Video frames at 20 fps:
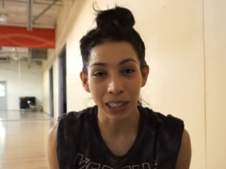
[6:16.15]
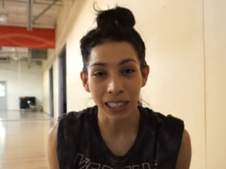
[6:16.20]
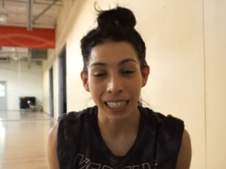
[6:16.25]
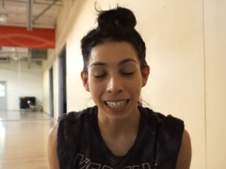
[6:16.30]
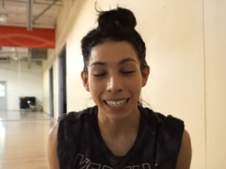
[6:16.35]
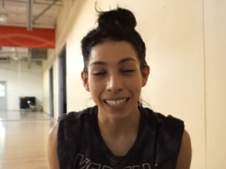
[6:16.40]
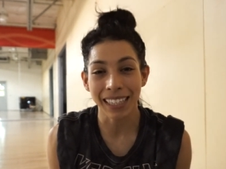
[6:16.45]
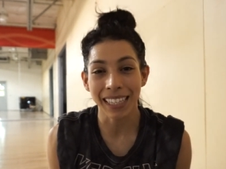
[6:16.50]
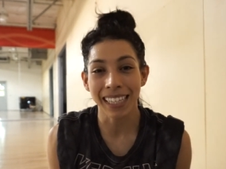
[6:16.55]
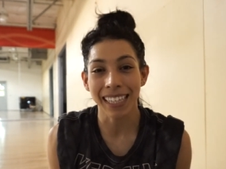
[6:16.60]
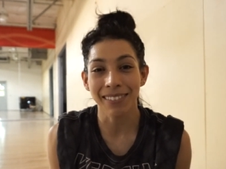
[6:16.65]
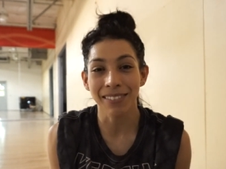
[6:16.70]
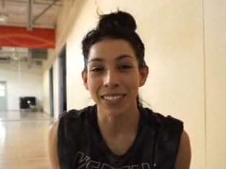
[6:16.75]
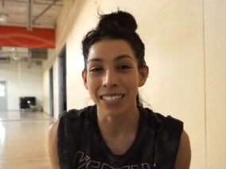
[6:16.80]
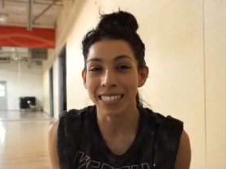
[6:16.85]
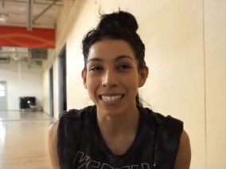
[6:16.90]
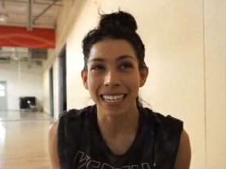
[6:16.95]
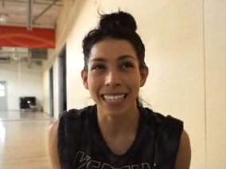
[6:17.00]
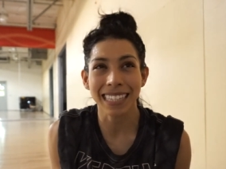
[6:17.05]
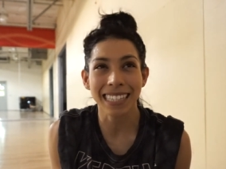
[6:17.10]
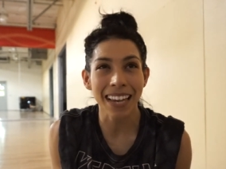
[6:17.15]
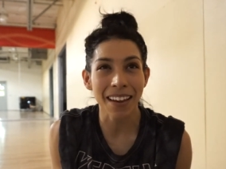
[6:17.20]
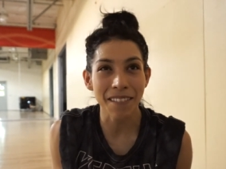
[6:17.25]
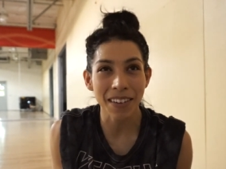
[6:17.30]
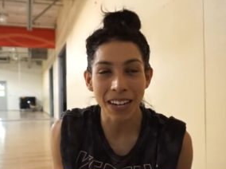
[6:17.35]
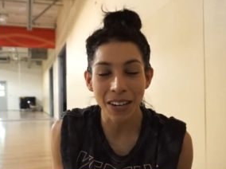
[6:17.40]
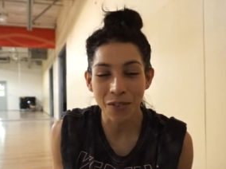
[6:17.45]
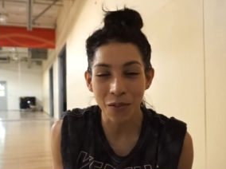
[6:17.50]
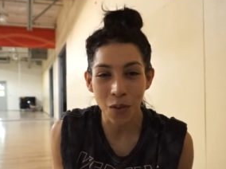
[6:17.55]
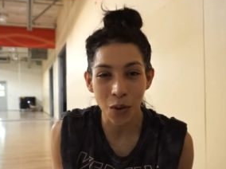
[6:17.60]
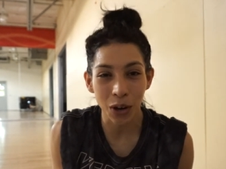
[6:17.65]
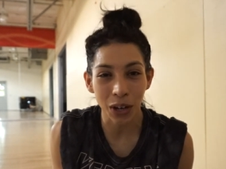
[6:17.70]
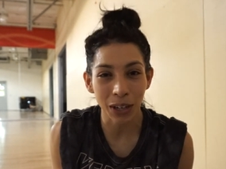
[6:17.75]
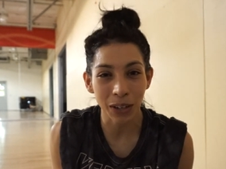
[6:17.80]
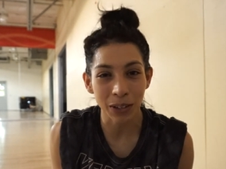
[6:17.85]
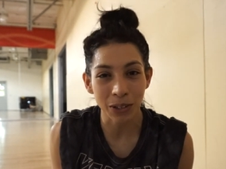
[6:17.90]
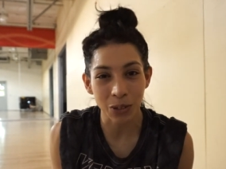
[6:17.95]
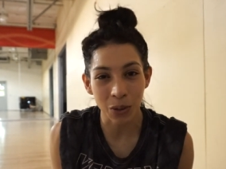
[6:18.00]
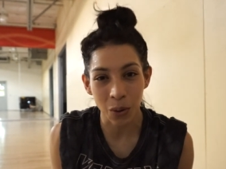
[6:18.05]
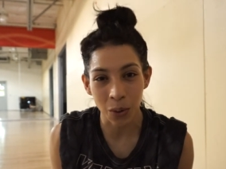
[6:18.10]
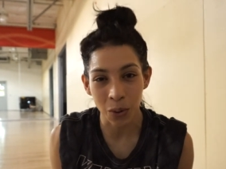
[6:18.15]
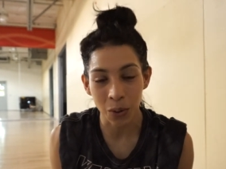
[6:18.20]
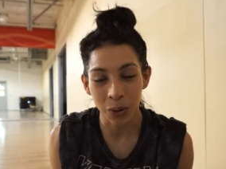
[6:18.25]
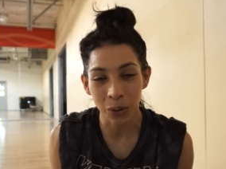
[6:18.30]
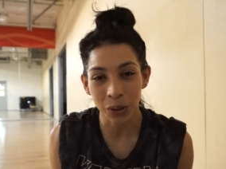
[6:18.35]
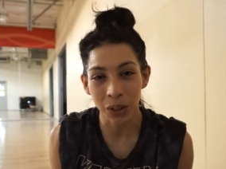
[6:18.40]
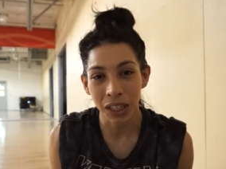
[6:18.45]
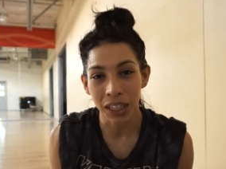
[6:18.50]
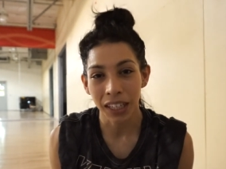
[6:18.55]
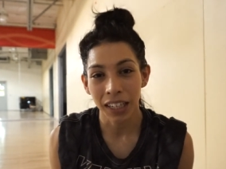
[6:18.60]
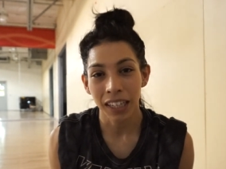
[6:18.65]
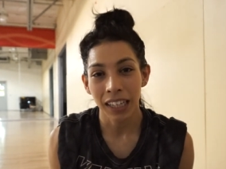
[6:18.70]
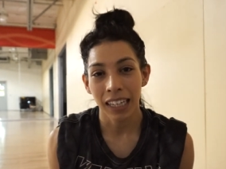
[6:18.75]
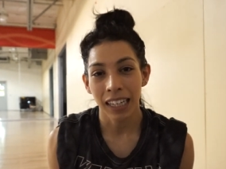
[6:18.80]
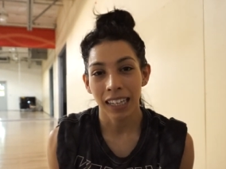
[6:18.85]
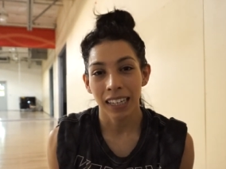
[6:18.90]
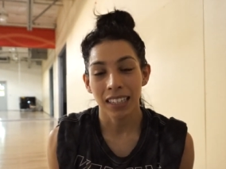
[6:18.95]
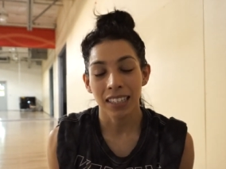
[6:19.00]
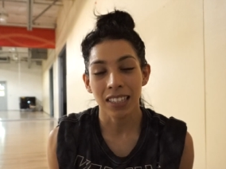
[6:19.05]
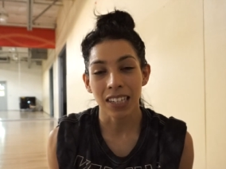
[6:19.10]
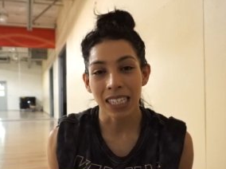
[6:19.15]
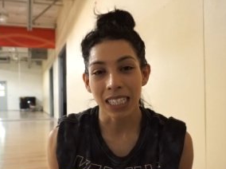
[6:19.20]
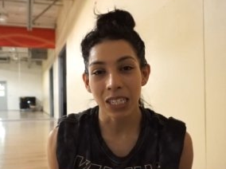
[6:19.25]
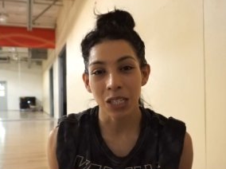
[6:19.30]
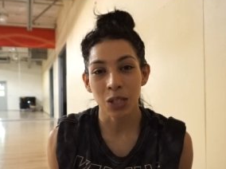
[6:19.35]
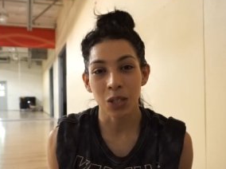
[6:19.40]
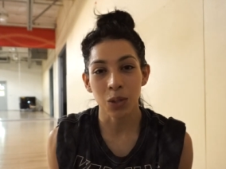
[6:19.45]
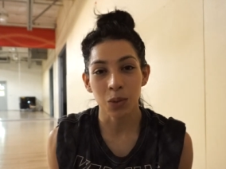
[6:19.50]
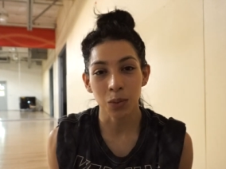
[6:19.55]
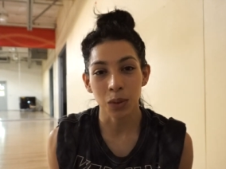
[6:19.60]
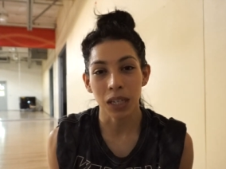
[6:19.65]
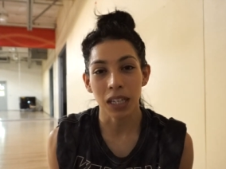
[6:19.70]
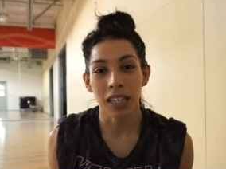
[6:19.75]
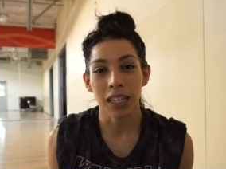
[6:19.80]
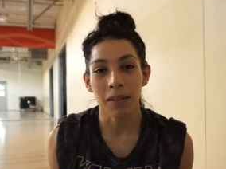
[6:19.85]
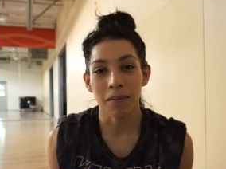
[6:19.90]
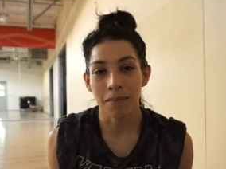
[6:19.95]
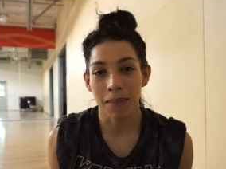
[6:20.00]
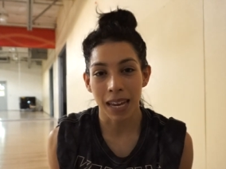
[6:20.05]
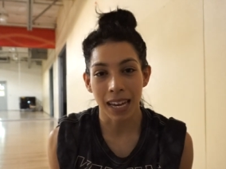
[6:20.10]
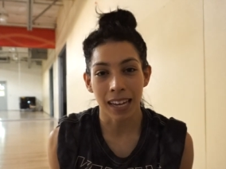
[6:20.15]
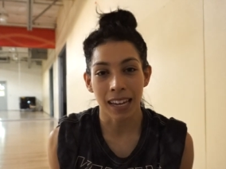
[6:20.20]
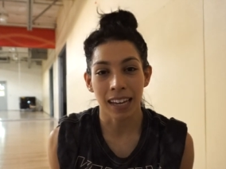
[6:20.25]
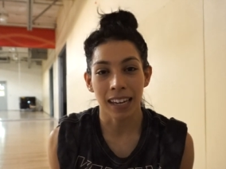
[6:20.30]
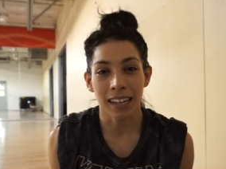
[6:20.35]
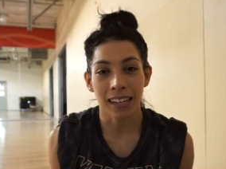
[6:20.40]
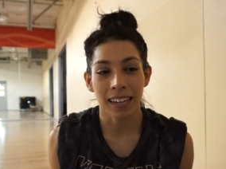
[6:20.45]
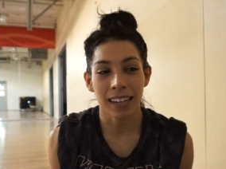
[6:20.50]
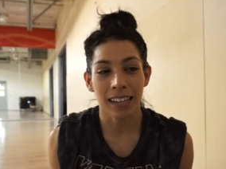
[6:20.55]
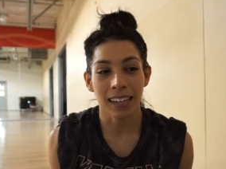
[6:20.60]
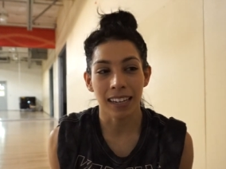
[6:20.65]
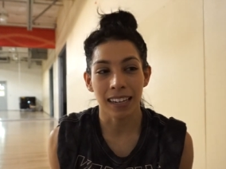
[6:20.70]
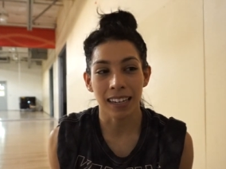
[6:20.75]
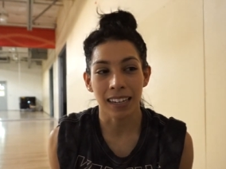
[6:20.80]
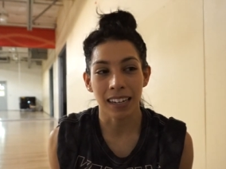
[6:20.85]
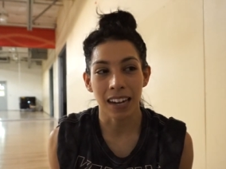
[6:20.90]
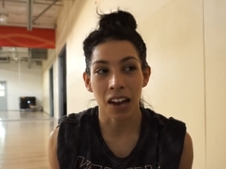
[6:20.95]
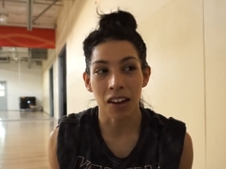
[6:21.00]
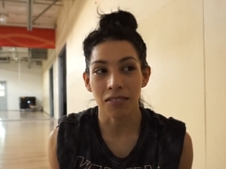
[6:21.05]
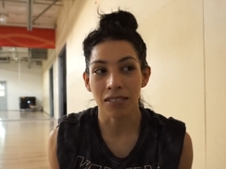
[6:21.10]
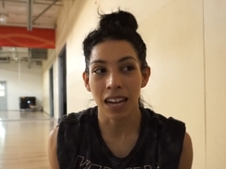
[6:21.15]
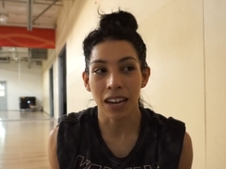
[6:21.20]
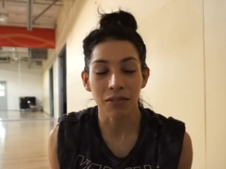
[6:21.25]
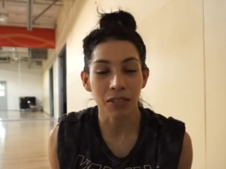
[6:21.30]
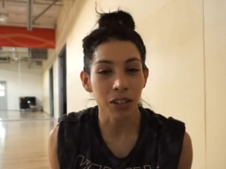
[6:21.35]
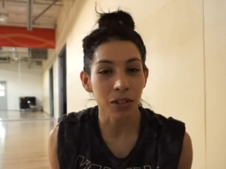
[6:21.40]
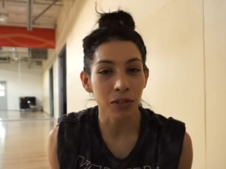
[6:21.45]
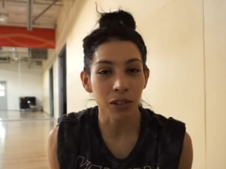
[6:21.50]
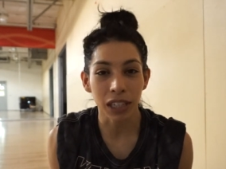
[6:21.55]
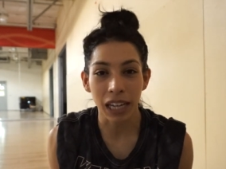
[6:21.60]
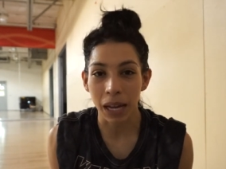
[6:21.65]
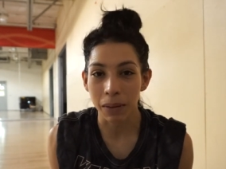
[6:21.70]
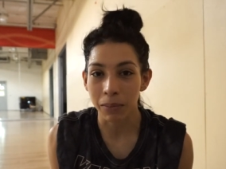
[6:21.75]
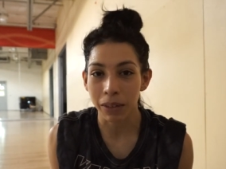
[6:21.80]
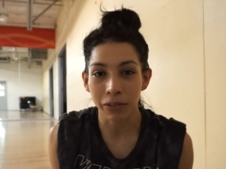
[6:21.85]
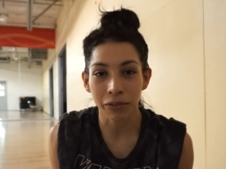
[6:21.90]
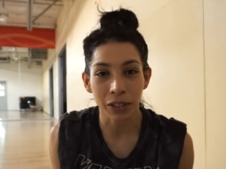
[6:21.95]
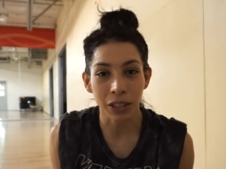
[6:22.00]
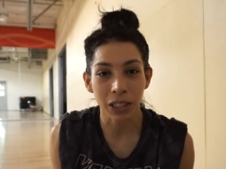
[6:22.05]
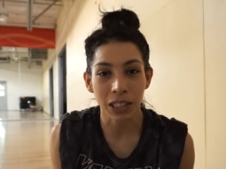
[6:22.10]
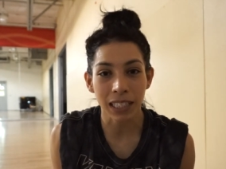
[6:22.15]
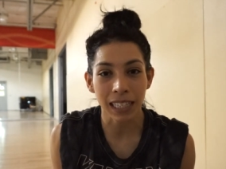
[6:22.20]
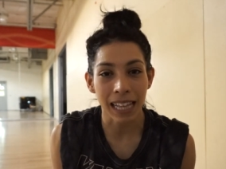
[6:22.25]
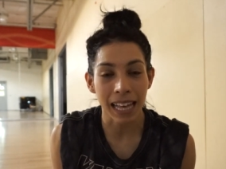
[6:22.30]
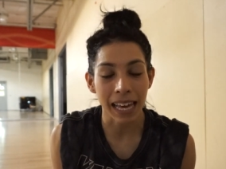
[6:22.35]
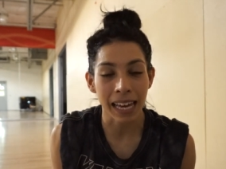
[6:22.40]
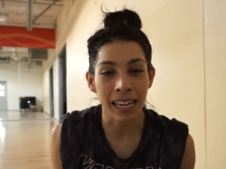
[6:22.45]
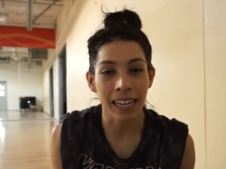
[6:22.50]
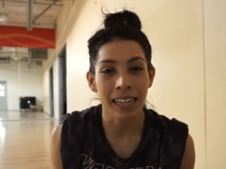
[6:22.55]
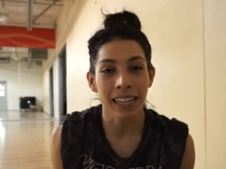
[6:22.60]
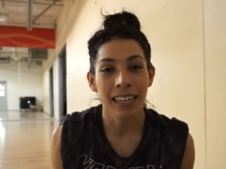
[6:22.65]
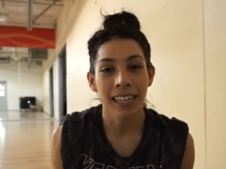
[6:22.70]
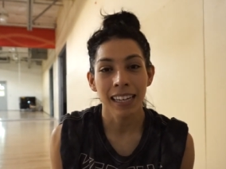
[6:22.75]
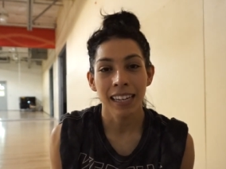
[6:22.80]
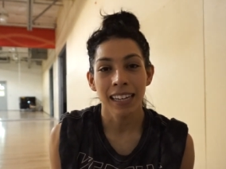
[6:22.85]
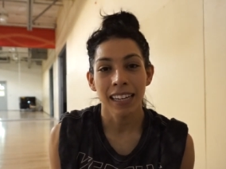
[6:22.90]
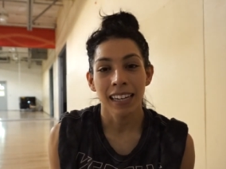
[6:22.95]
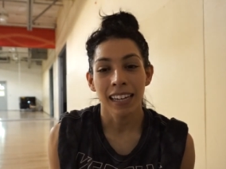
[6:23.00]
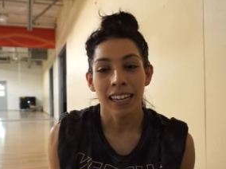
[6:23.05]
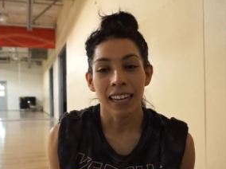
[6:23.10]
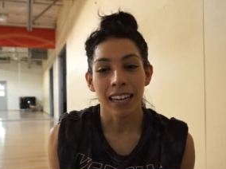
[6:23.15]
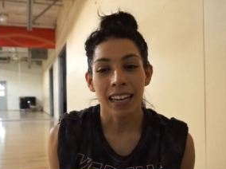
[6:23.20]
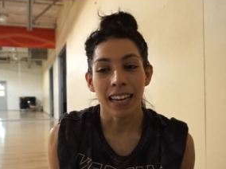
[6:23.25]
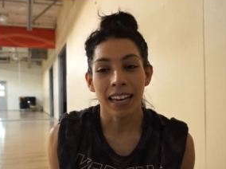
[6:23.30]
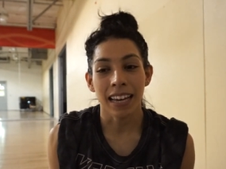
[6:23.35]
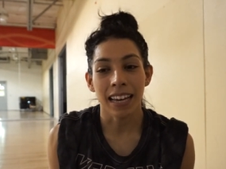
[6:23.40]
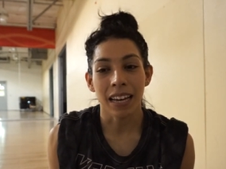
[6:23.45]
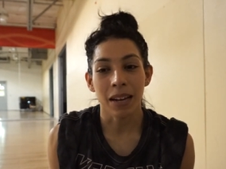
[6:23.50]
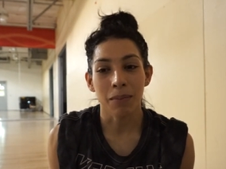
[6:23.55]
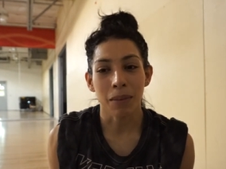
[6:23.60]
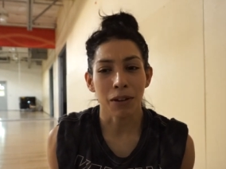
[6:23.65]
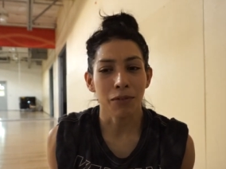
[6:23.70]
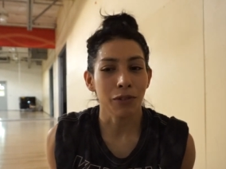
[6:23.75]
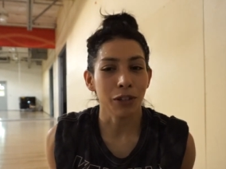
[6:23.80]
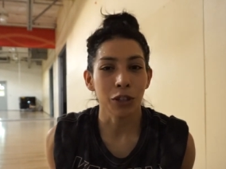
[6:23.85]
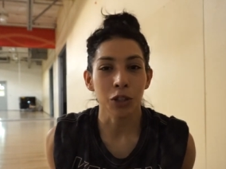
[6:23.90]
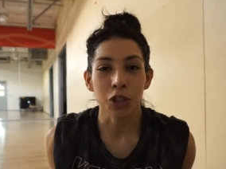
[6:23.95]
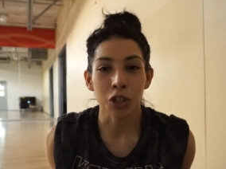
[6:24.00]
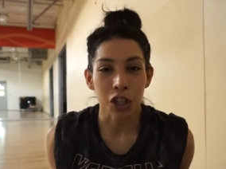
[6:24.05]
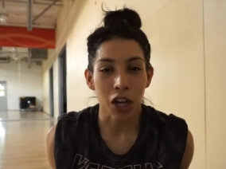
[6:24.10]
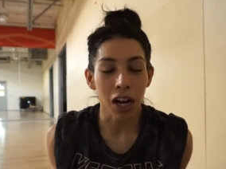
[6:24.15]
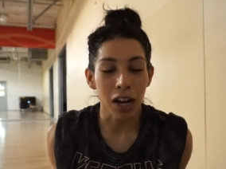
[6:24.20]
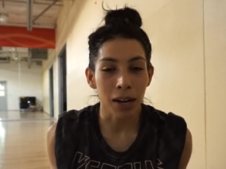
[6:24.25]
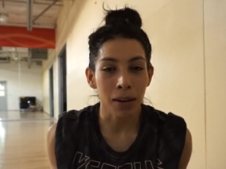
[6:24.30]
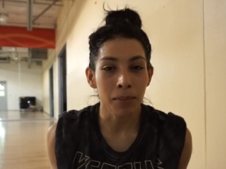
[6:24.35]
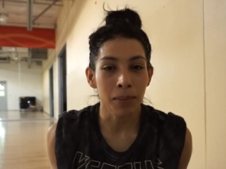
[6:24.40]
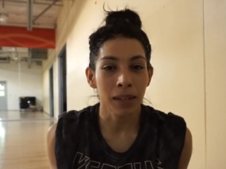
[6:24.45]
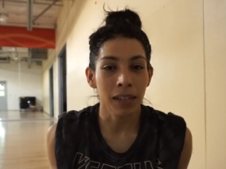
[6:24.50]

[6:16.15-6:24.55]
He was like 74 years old, such a sweet man, and I'll never forget my first client and my first job.